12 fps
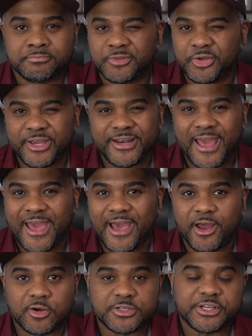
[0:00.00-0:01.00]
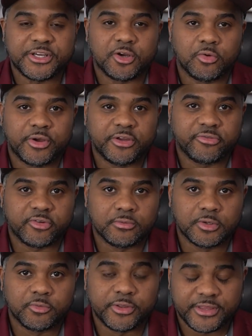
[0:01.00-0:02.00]
You can add or take away
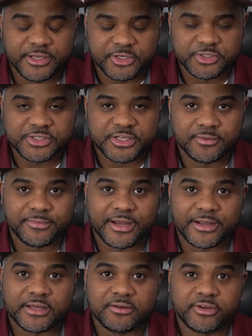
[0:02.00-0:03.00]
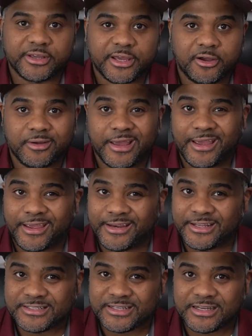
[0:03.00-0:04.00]
from them within your SAM.gov account at
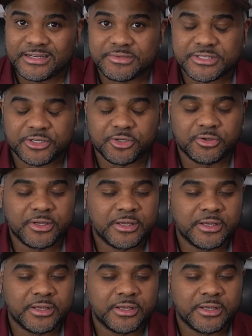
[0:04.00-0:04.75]
any time, so